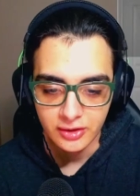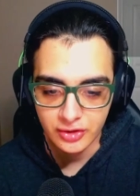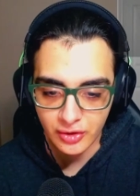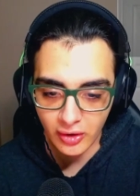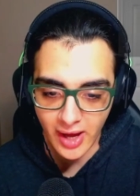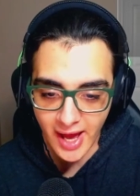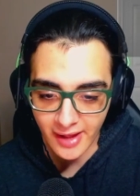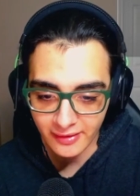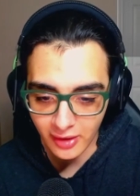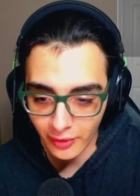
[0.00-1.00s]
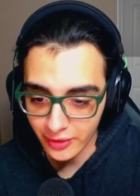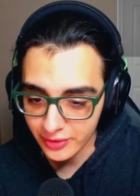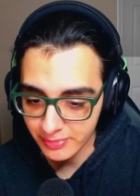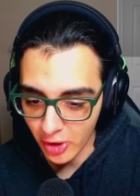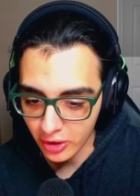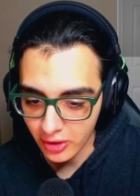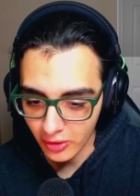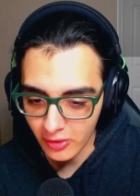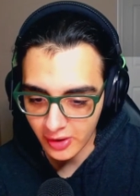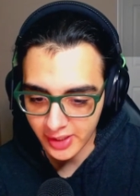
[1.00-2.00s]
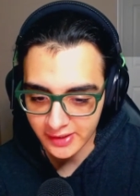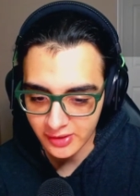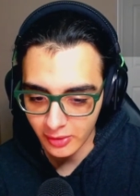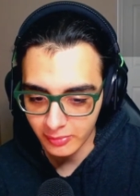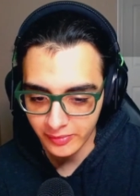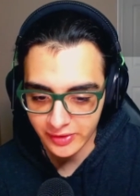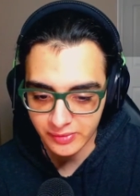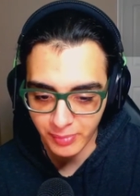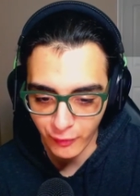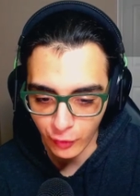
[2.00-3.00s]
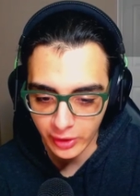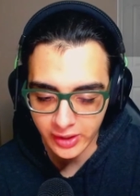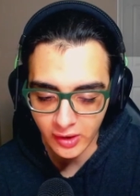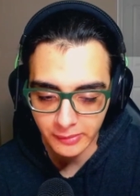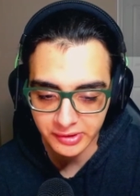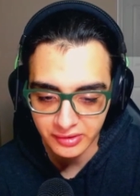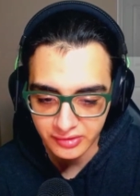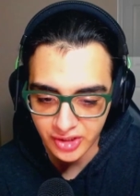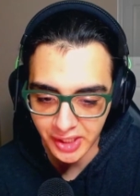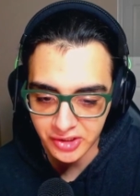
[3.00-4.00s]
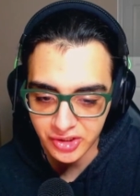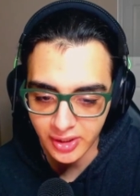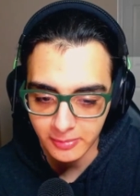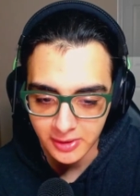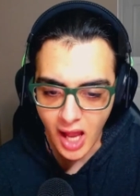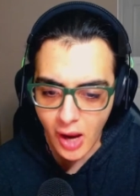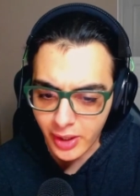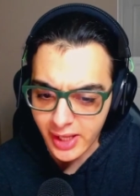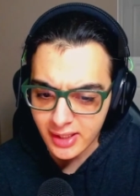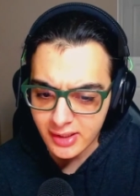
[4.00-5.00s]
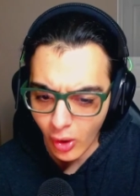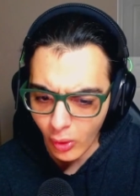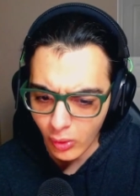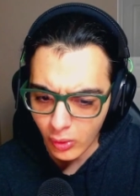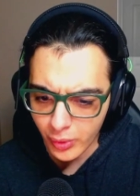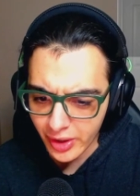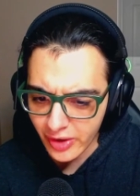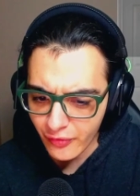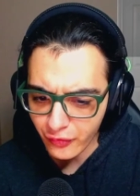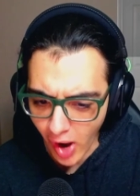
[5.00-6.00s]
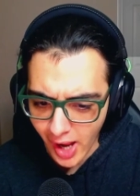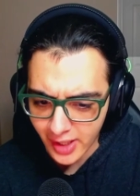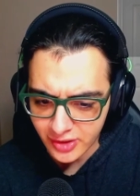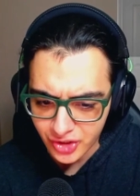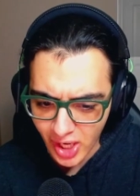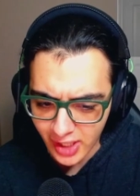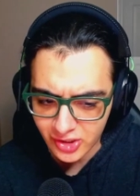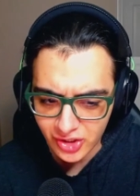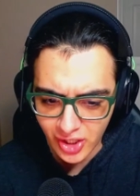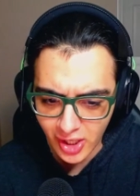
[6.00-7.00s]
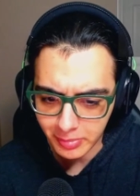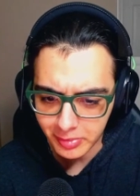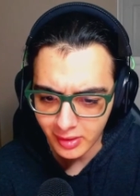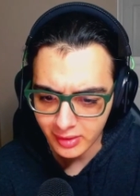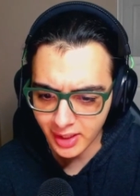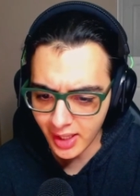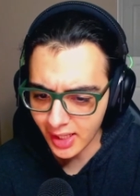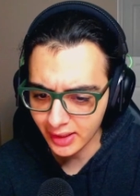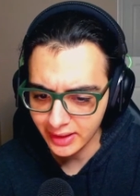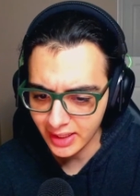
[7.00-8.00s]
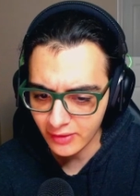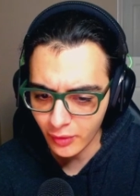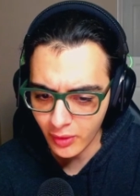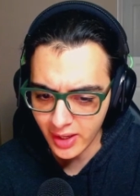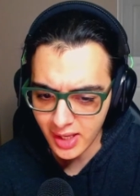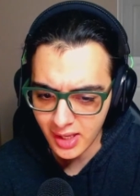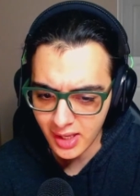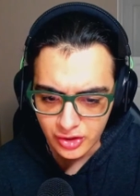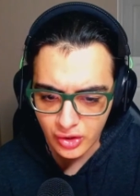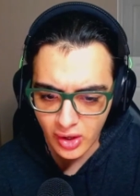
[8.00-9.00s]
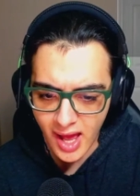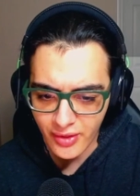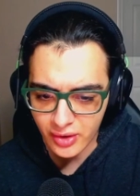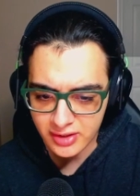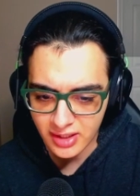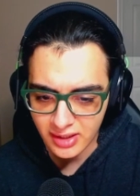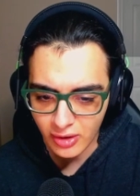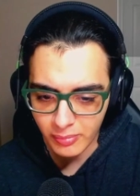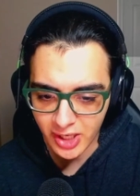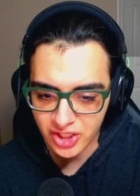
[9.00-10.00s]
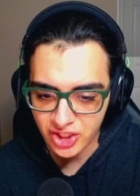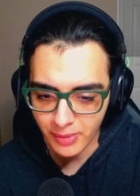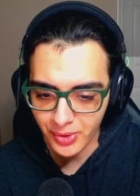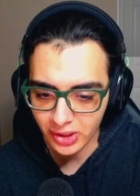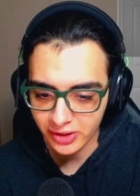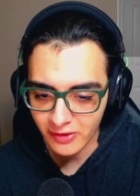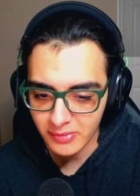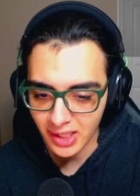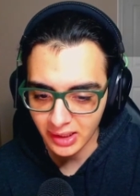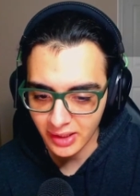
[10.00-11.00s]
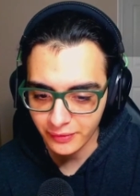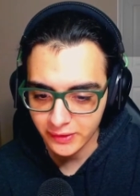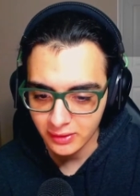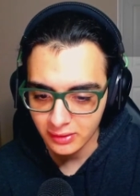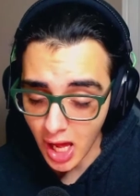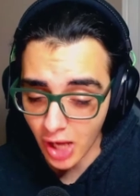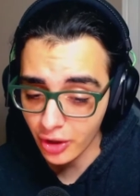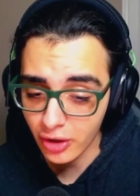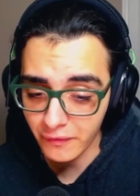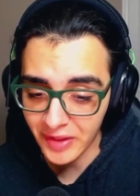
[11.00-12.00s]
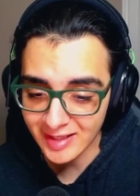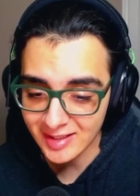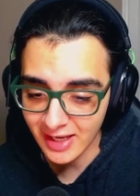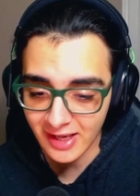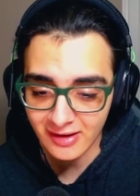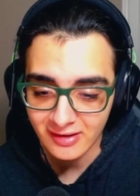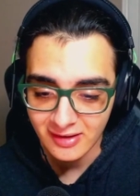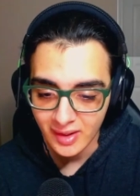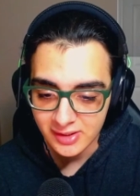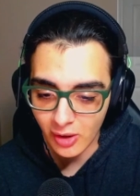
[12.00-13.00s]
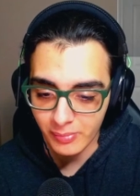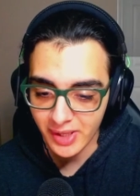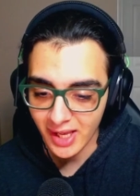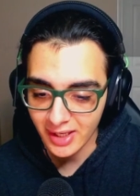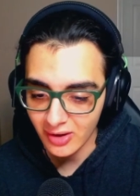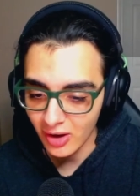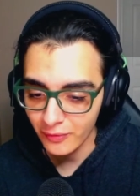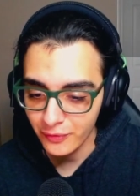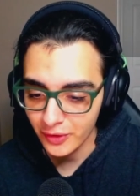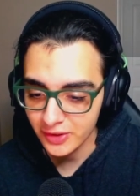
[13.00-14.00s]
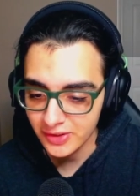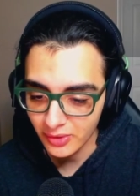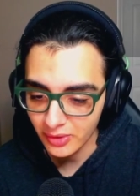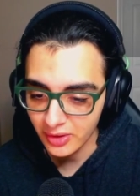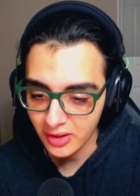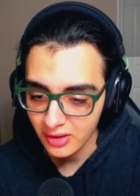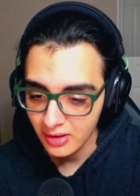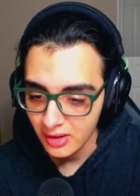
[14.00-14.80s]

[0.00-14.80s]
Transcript: Straw Hat. Oh, there's Marco. Okay, so this is before he hopped in Shanks' ship. How did he go? Where did he find Shanks' ship? Didn't it leave already? Straw Hat, there's a nearby ship that'll give me a lift. I don't know if that's it. So I'll be heading off first. Yoi.